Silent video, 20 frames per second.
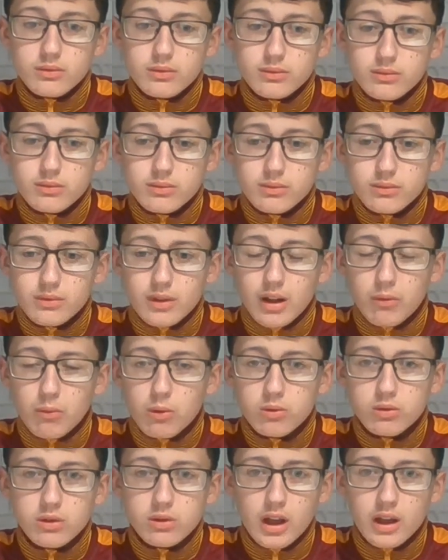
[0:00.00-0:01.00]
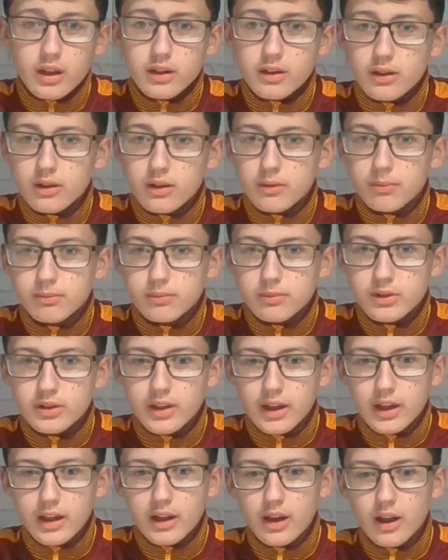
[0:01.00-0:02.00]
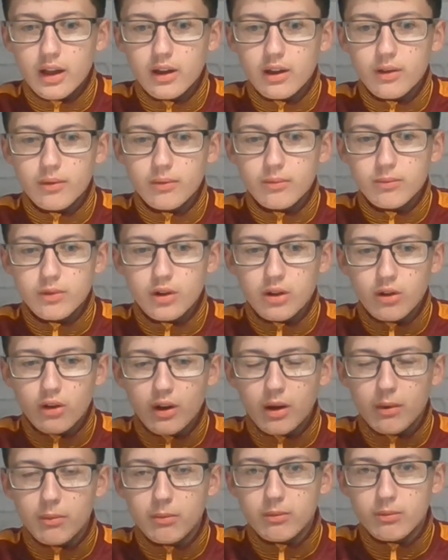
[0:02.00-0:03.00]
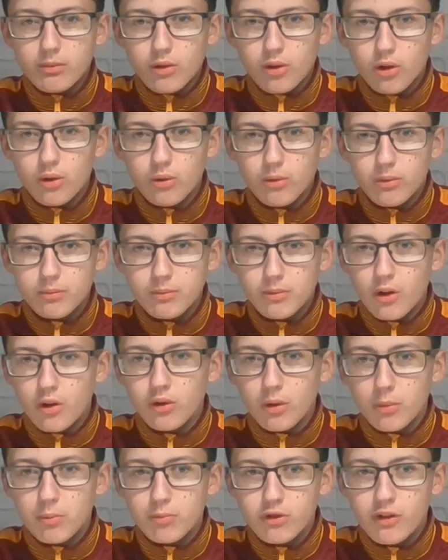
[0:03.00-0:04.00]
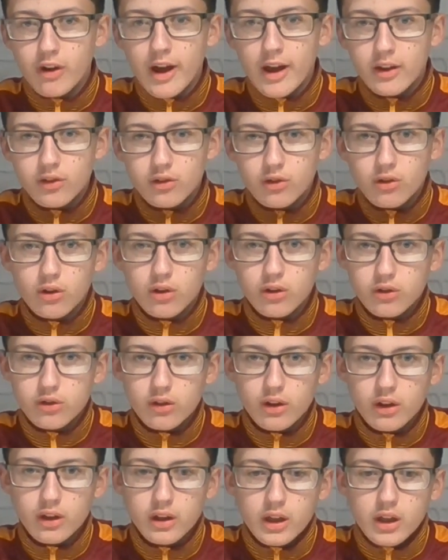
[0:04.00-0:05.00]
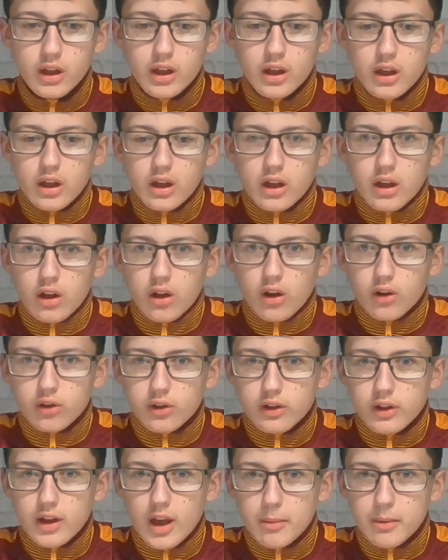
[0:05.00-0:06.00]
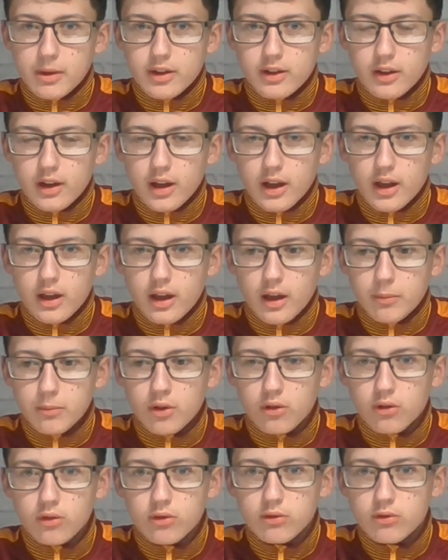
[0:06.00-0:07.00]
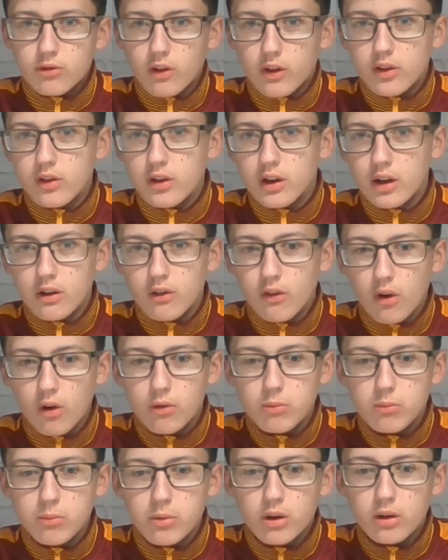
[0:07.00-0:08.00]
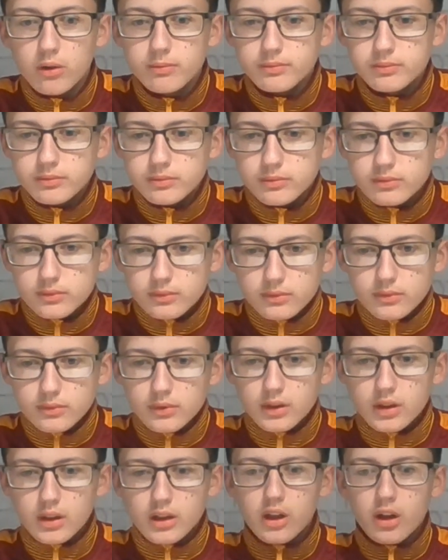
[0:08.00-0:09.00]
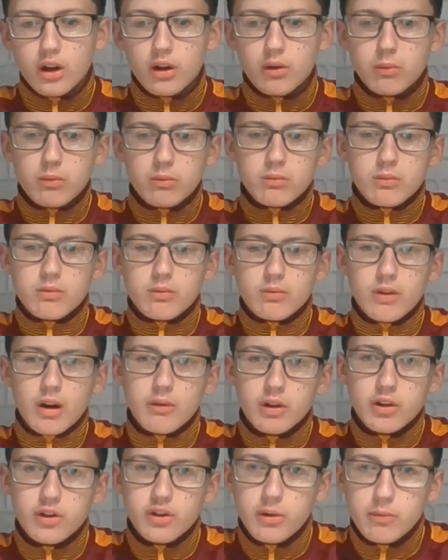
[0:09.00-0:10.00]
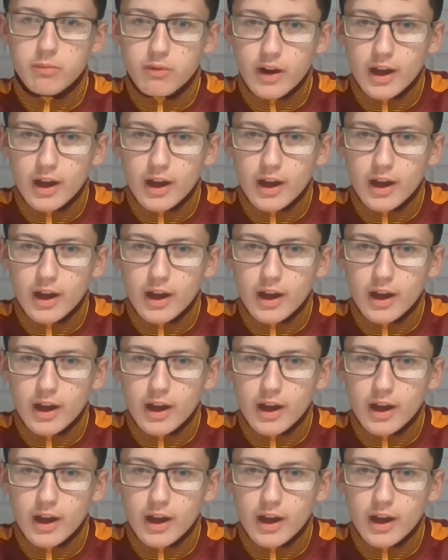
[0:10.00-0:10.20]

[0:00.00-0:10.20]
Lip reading: would like to say, I hope all the prayers go to Debbie today. I'm not Christian at all, but I wish him well,